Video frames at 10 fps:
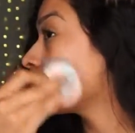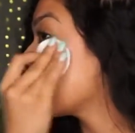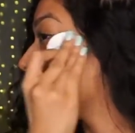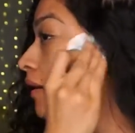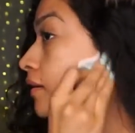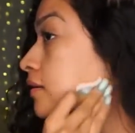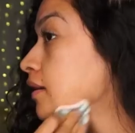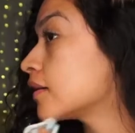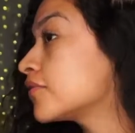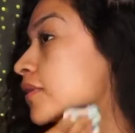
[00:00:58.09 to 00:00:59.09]
and
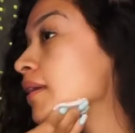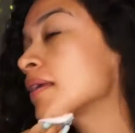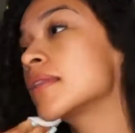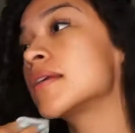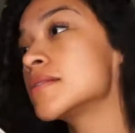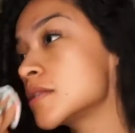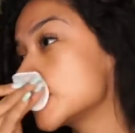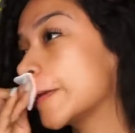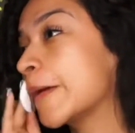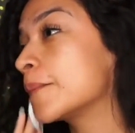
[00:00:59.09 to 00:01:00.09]
I feel like this
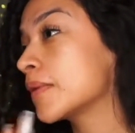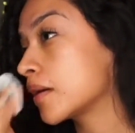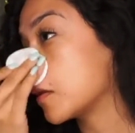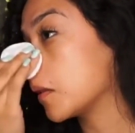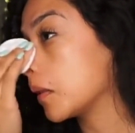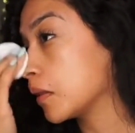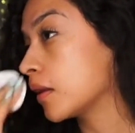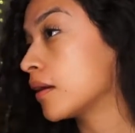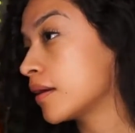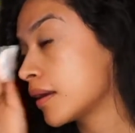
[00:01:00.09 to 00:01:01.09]
has been helping a
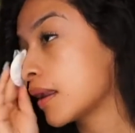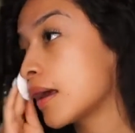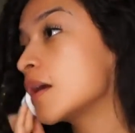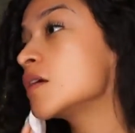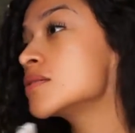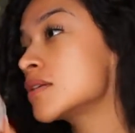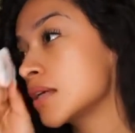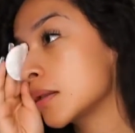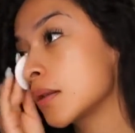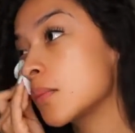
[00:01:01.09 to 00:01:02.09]
lot. I use
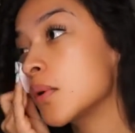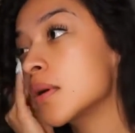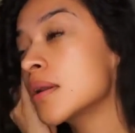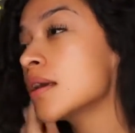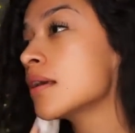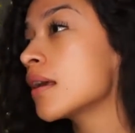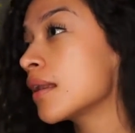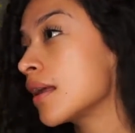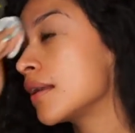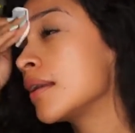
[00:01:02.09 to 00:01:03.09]
it in the morning
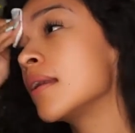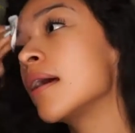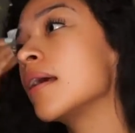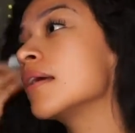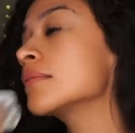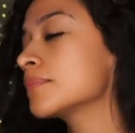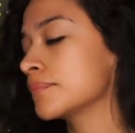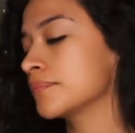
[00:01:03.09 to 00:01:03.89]
and at night.